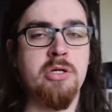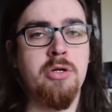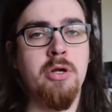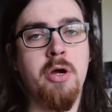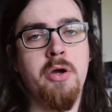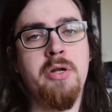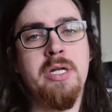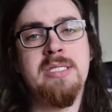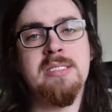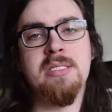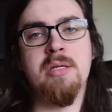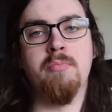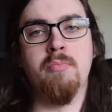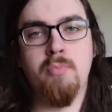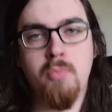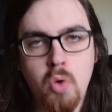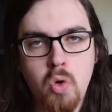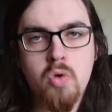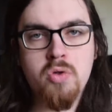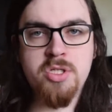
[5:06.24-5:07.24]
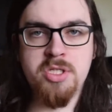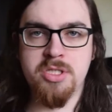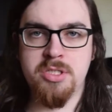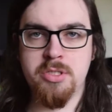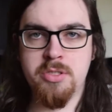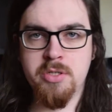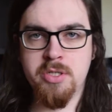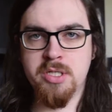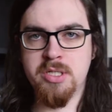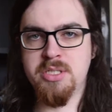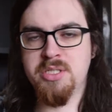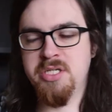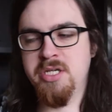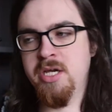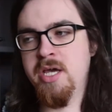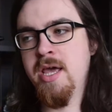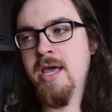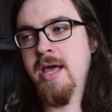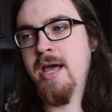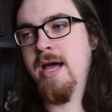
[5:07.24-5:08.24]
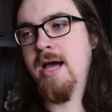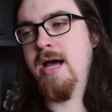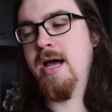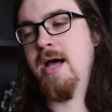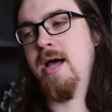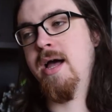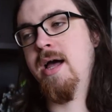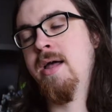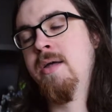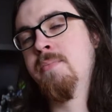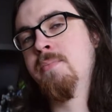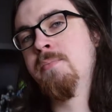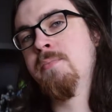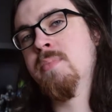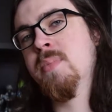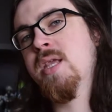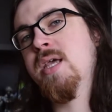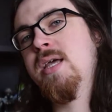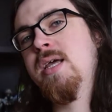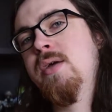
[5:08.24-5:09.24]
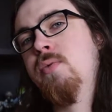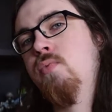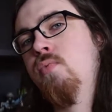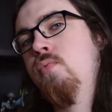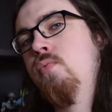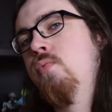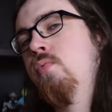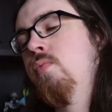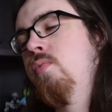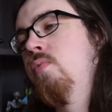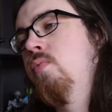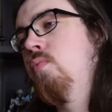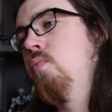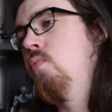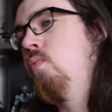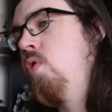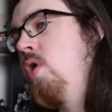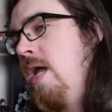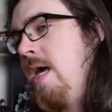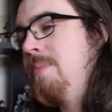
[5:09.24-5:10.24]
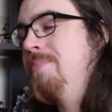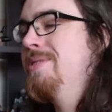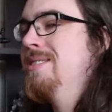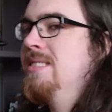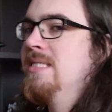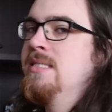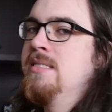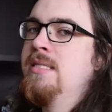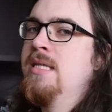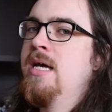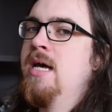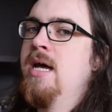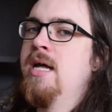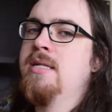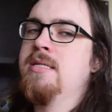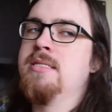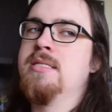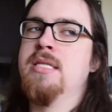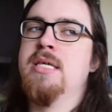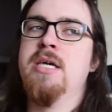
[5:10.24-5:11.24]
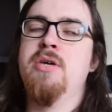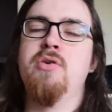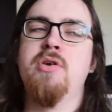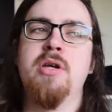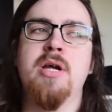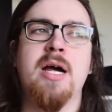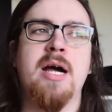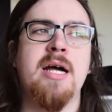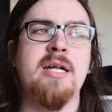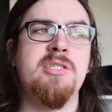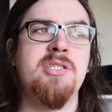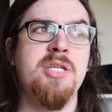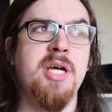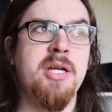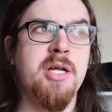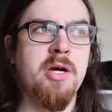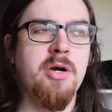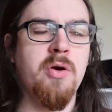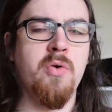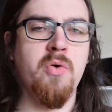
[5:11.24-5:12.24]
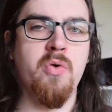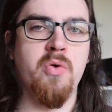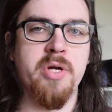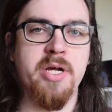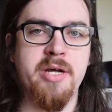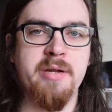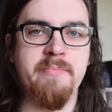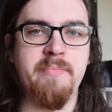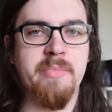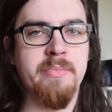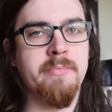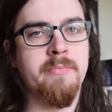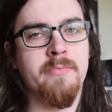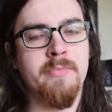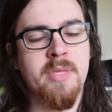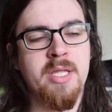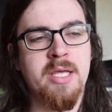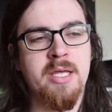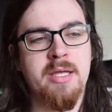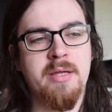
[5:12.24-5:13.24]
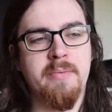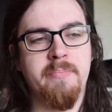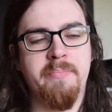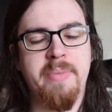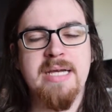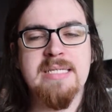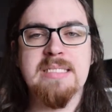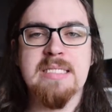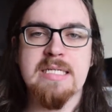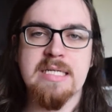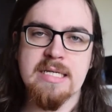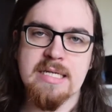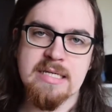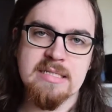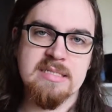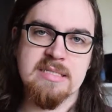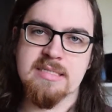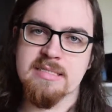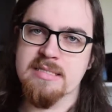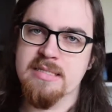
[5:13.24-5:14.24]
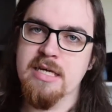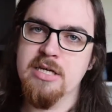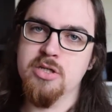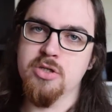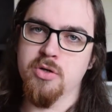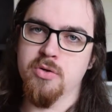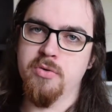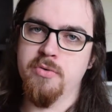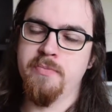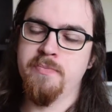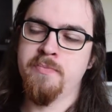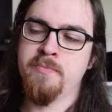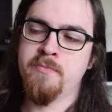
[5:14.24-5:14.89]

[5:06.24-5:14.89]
known as the Mortis Trilogy. What happens is that the Jedi Order basically gets a signal,